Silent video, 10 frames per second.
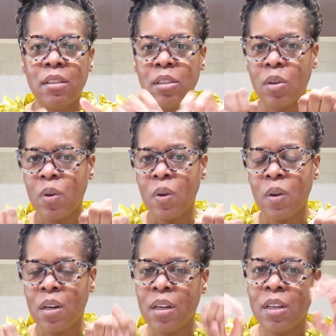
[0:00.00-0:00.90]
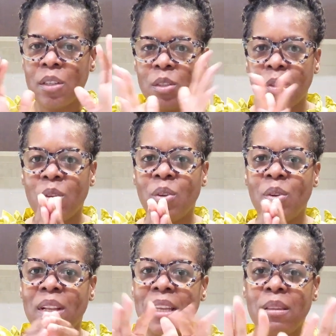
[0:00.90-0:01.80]
dough. So
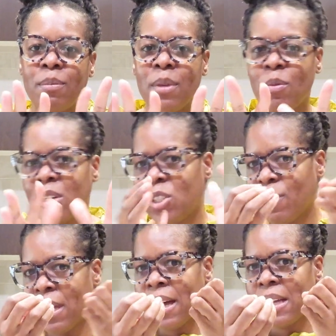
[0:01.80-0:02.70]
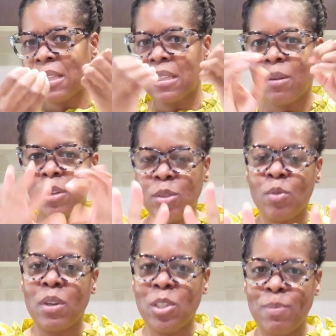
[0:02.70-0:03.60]
let me wash my hands. I want to
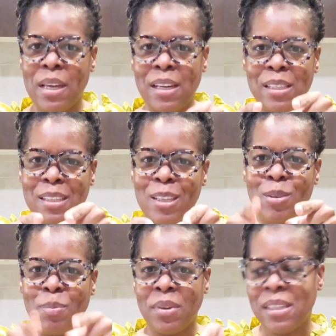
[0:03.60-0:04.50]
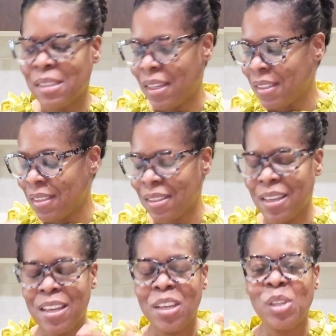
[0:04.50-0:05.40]
wash my hands in your presence
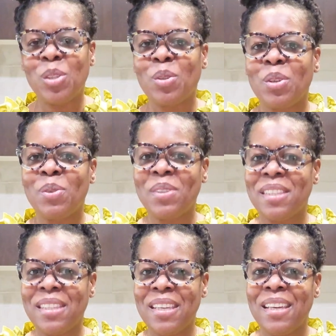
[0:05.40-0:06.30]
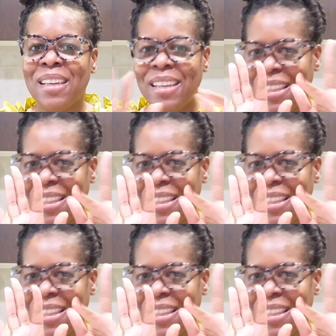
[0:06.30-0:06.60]
so you see